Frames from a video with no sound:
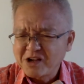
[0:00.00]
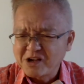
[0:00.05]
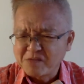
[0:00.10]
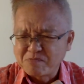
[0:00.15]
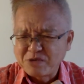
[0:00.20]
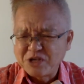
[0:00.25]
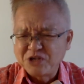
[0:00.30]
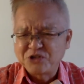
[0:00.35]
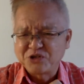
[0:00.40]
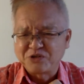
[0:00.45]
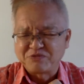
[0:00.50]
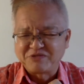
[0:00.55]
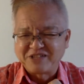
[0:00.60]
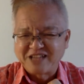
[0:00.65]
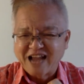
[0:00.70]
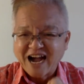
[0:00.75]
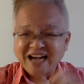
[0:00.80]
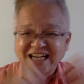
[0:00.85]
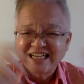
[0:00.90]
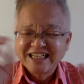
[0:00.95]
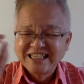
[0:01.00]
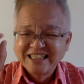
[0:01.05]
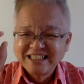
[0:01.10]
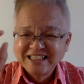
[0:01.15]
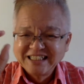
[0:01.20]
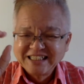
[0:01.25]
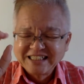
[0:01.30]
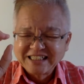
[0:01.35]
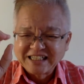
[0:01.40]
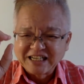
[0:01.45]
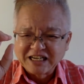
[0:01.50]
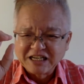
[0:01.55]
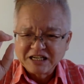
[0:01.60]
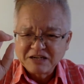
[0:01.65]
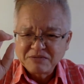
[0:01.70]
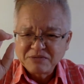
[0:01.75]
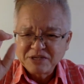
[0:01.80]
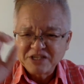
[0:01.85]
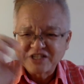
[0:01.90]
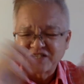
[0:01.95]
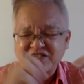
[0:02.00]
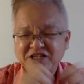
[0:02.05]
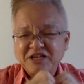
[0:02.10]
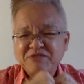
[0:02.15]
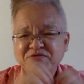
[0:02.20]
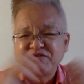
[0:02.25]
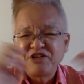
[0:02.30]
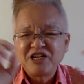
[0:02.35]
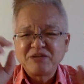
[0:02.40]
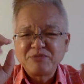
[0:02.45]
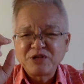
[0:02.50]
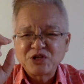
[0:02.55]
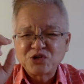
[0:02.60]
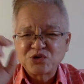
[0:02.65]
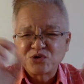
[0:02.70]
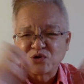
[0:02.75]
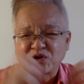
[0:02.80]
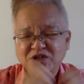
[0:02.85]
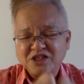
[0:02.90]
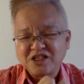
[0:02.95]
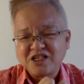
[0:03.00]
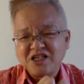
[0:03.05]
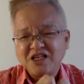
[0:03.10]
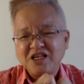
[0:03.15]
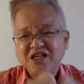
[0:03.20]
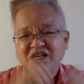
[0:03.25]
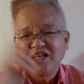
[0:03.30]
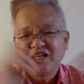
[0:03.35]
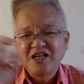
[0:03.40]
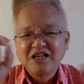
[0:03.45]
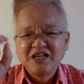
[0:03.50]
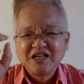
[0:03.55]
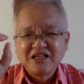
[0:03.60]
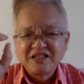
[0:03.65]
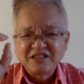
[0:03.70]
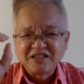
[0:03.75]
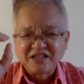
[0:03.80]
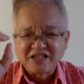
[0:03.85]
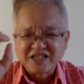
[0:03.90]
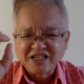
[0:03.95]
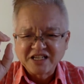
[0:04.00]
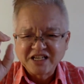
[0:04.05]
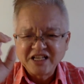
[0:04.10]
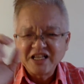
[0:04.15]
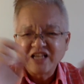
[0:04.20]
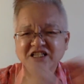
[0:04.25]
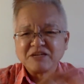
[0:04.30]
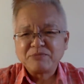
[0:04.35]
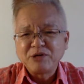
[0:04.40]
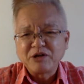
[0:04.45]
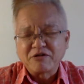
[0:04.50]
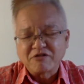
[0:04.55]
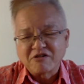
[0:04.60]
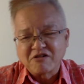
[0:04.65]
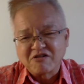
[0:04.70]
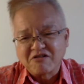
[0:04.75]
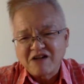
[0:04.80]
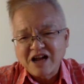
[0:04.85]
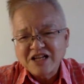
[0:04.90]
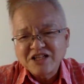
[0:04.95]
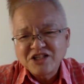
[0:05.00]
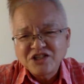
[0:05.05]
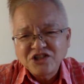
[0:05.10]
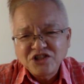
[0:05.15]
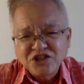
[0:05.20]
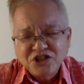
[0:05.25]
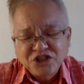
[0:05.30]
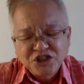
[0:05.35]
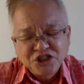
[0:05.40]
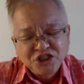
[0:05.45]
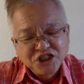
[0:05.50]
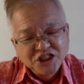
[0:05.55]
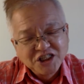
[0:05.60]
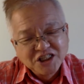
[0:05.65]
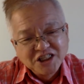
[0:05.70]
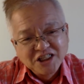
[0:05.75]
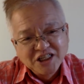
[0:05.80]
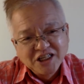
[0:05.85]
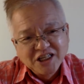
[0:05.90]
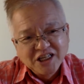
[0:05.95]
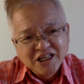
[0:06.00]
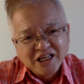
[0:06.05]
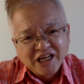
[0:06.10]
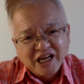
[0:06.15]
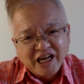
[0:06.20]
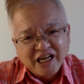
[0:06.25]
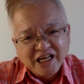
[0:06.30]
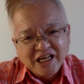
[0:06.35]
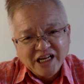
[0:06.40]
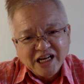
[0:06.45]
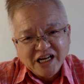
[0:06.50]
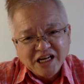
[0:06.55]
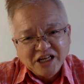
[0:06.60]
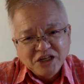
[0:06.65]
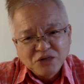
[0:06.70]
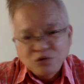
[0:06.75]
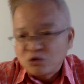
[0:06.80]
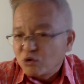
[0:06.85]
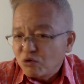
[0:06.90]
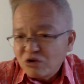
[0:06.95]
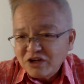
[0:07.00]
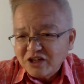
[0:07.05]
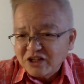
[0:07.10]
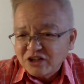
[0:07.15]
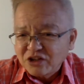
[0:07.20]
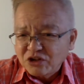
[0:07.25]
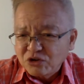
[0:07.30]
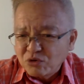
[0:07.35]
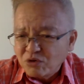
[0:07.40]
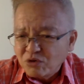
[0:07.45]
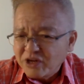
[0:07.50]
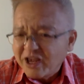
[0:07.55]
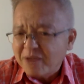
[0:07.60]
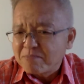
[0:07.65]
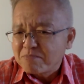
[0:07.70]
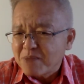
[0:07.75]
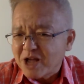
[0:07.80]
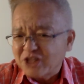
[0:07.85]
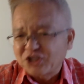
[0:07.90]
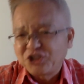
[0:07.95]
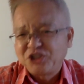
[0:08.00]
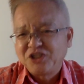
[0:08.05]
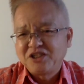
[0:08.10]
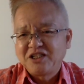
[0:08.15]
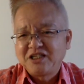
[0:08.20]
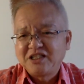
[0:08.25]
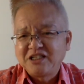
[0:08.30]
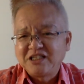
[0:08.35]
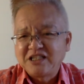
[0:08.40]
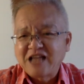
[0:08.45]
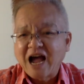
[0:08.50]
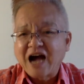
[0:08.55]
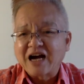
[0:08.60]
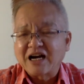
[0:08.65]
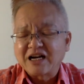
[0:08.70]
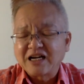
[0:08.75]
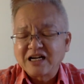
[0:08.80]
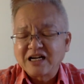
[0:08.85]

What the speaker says: piece of duck, a little bit savory, a bit salty, the skin has a bit of crunch, and you don't get much duck